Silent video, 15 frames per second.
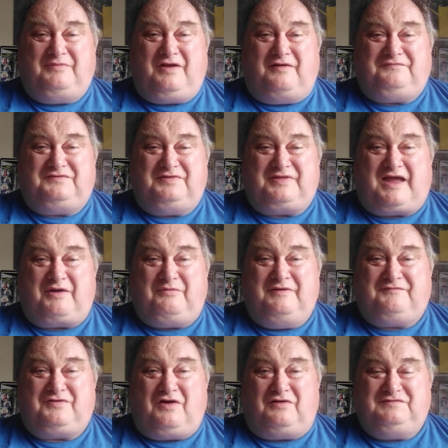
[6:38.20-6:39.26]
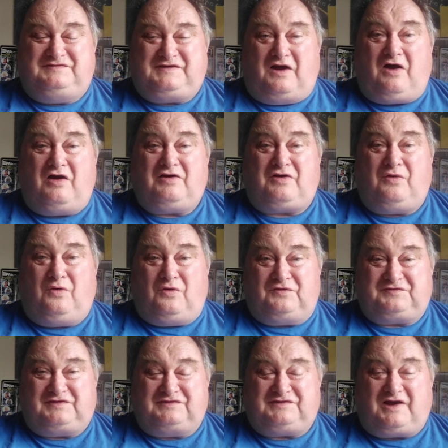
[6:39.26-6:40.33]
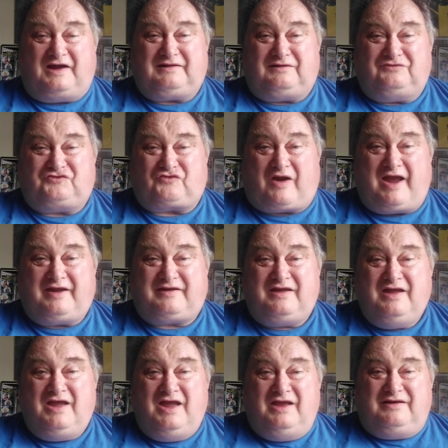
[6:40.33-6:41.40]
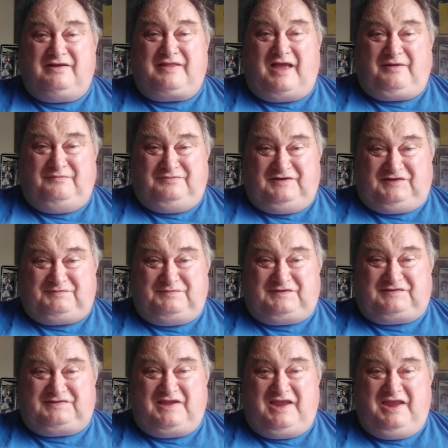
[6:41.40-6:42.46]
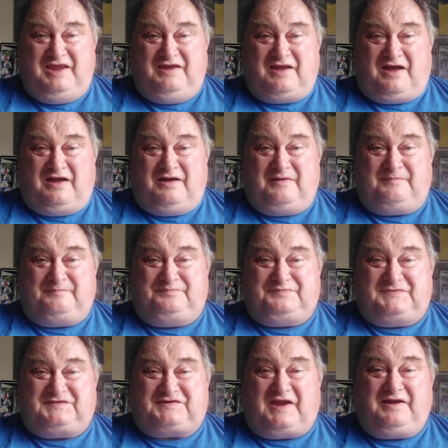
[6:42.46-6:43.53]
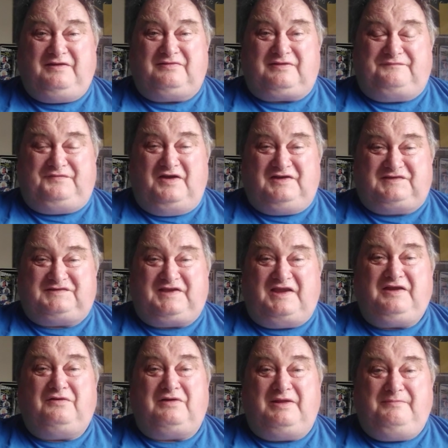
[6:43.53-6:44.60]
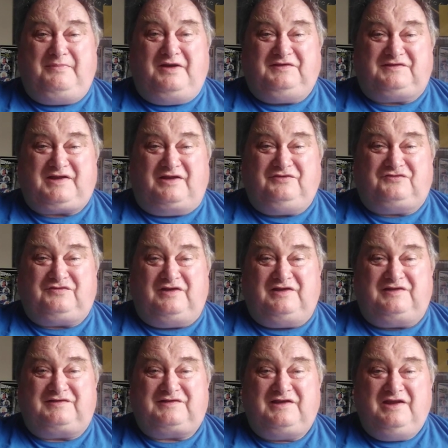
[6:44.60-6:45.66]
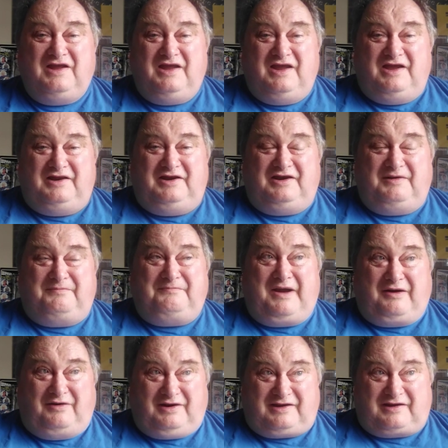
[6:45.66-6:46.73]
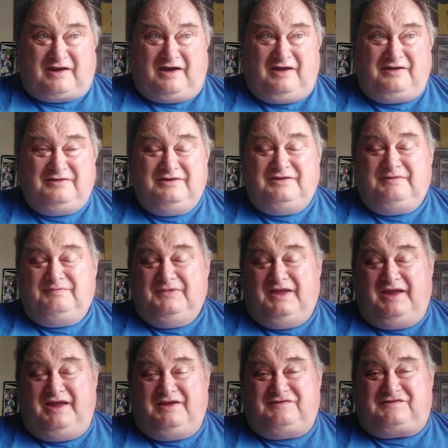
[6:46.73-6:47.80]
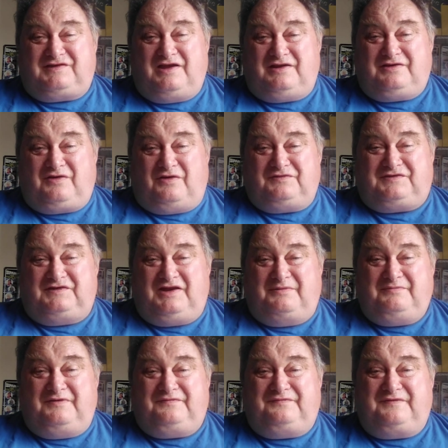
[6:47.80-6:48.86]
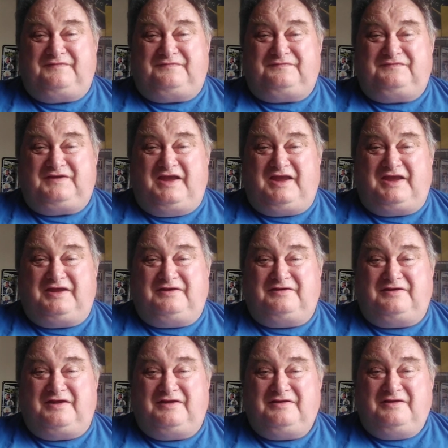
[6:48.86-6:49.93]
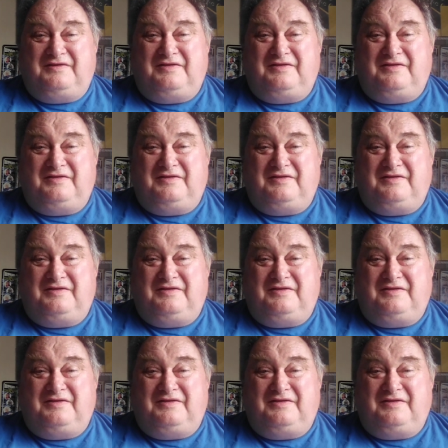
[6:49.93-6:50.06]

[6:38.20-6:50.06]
after that we've got Dark Horse, the title track. Now this was the first single in most countries, and in America it got to number 15.